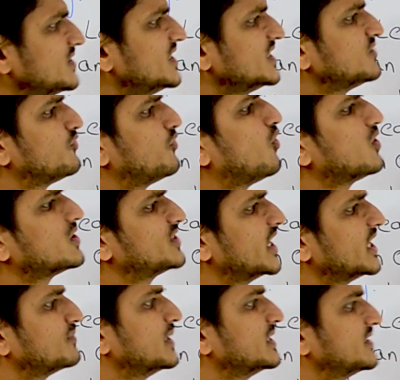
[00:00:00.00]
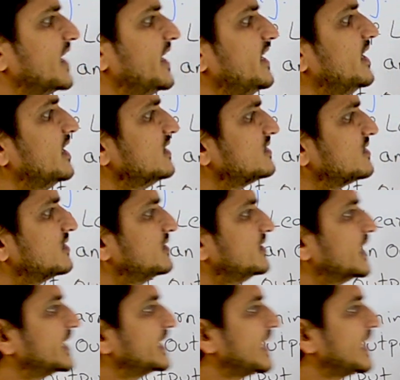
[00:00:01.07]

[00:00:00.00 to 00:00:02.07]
this four statement saying is, the